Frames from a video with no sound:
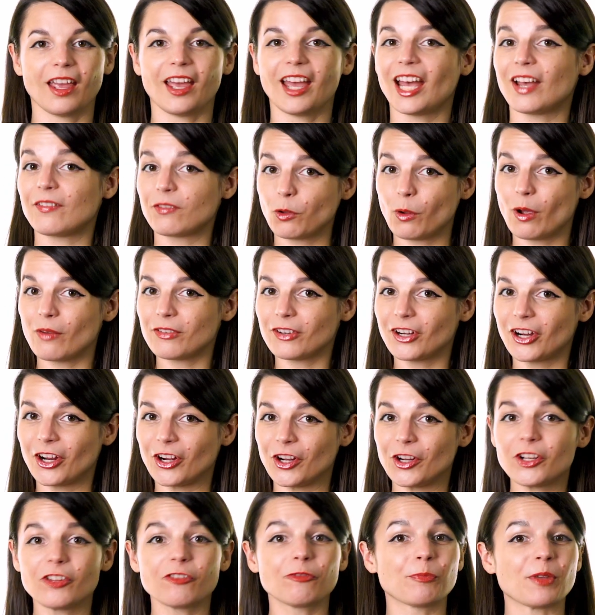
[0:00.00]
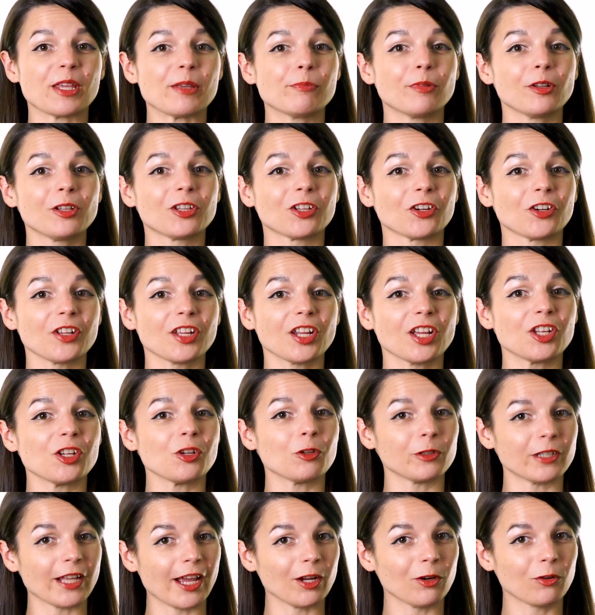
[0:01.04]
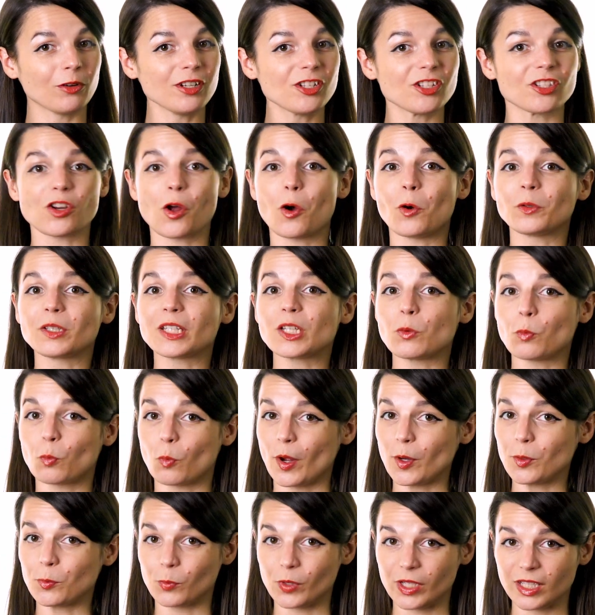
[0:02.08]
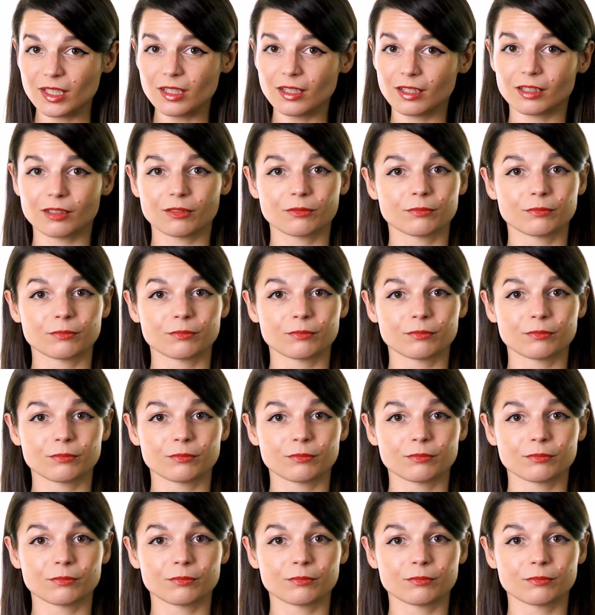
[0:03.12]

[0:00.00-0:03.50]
Have you ever heard of people learning a new language in only 1 week?